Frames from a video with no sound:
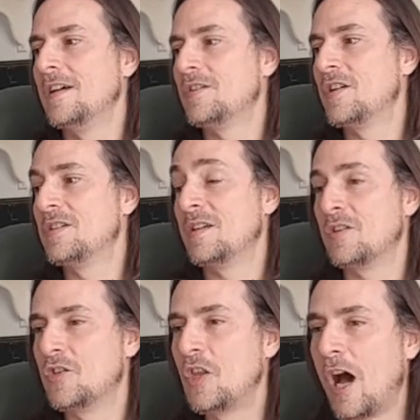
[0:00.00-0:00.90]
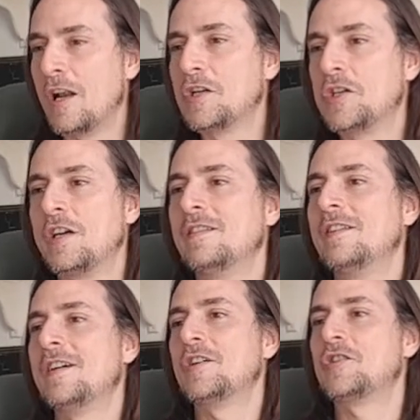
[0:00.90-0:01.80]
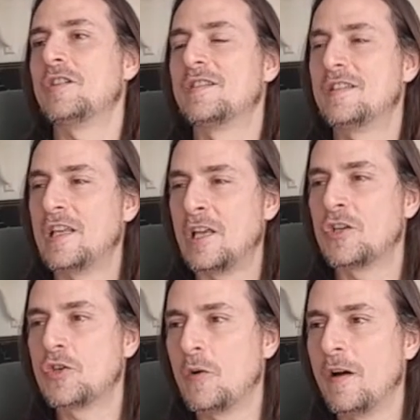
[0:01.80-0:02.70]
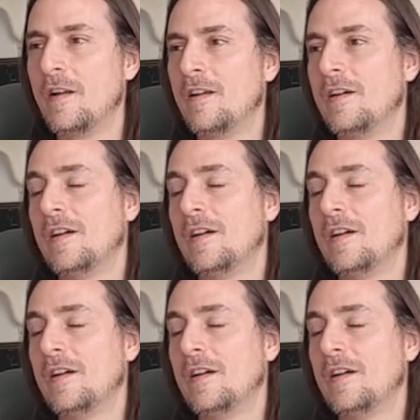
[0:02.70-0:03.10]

She's indulgent, she's sensual,